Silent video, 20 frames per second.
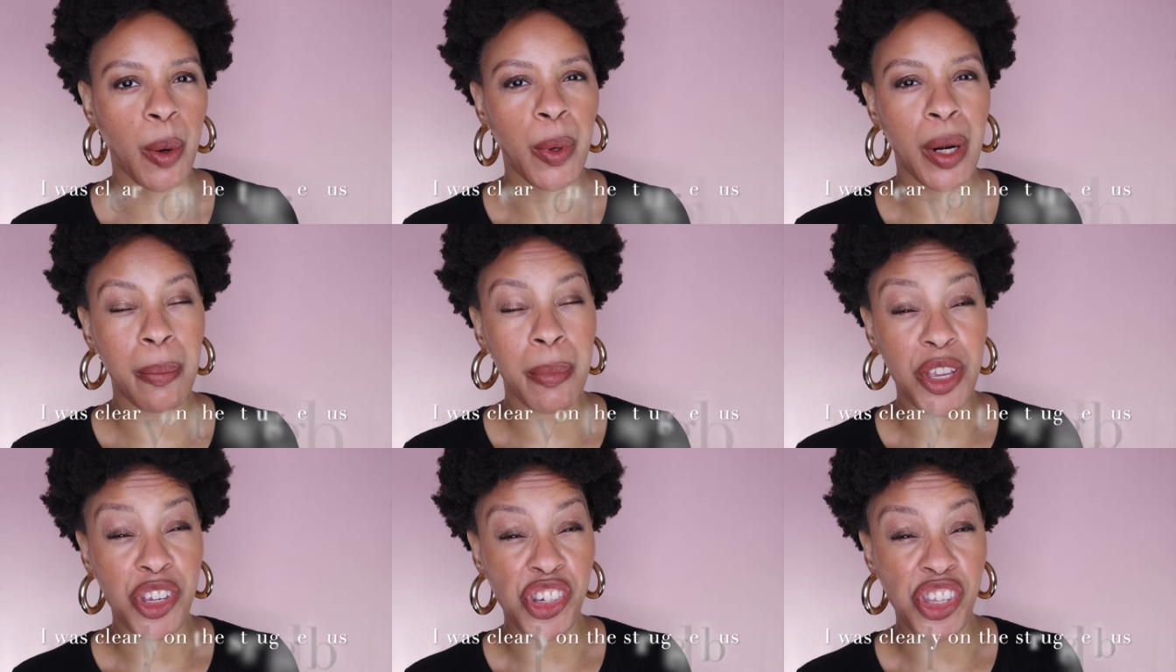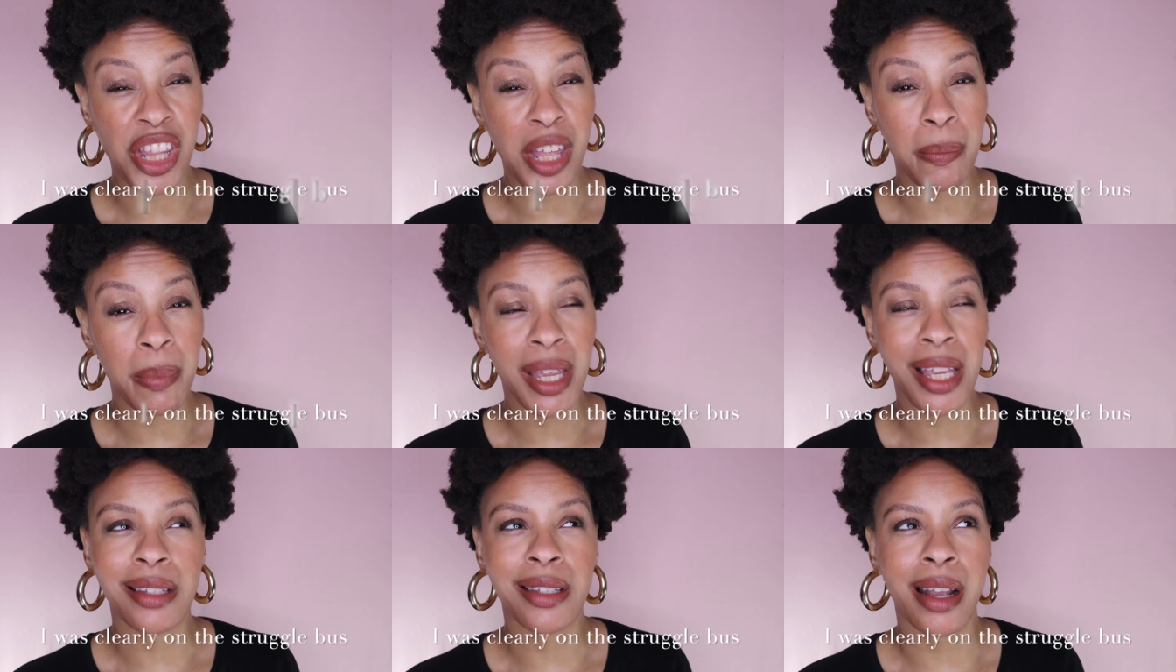I want to mention
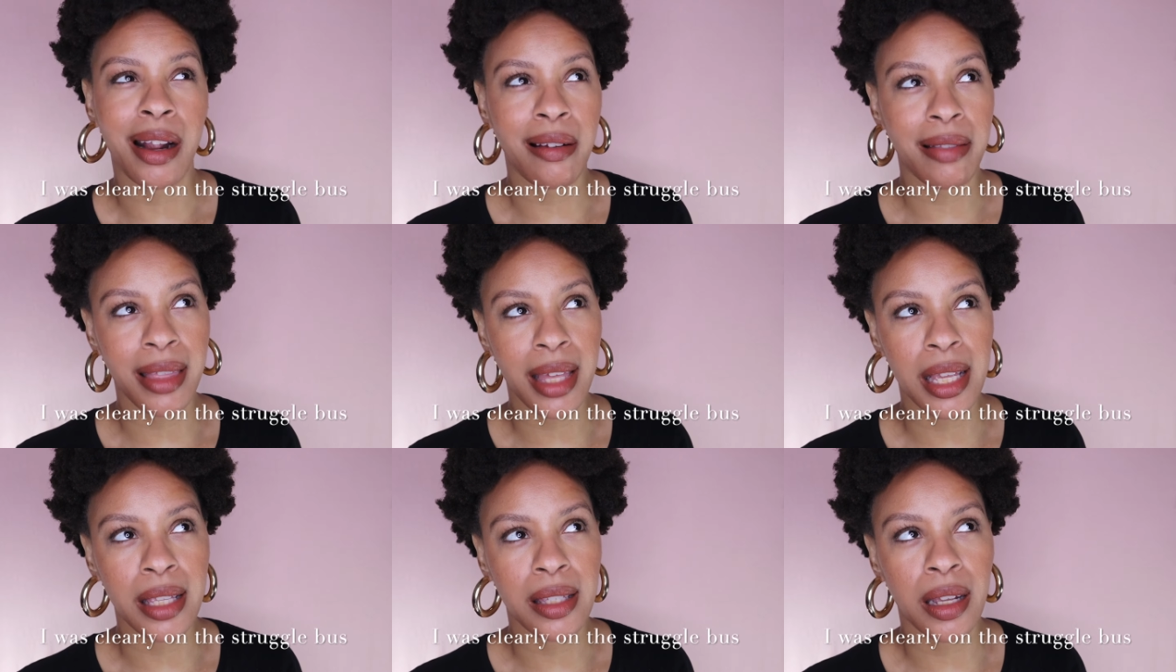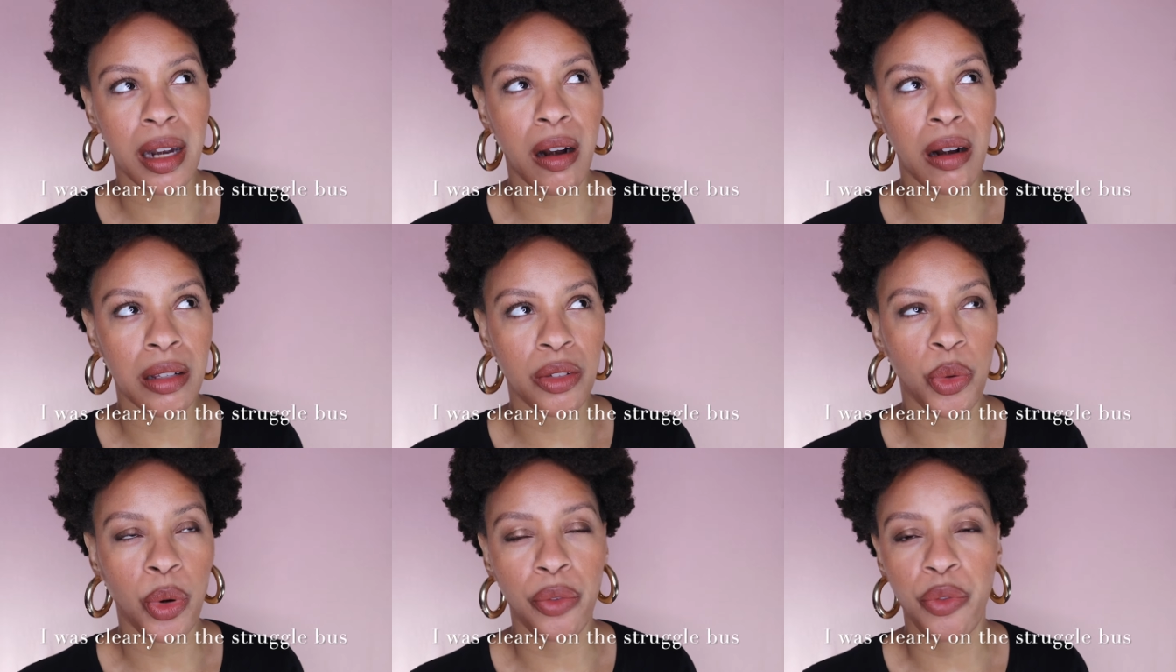them because they are things that
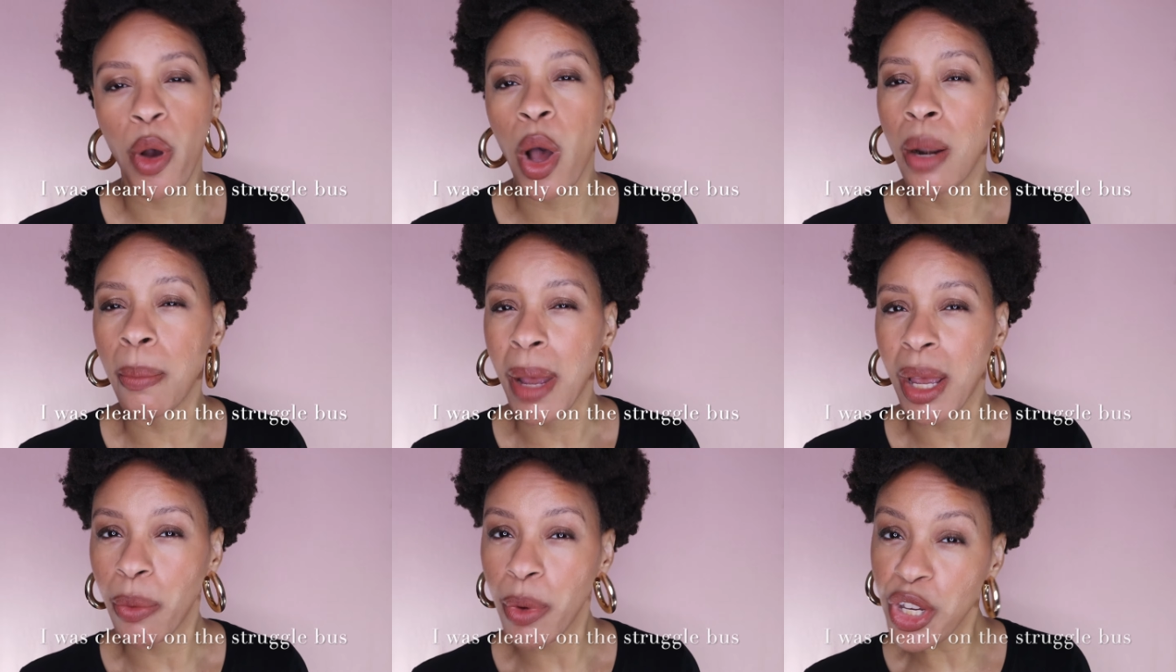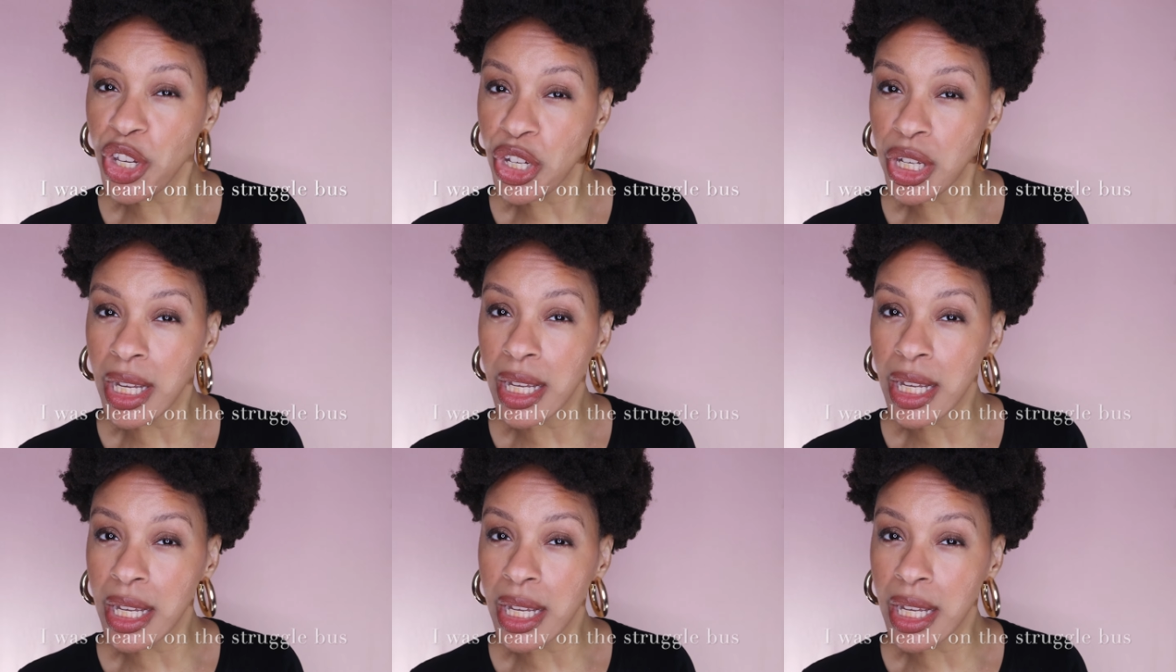are sort of on my wish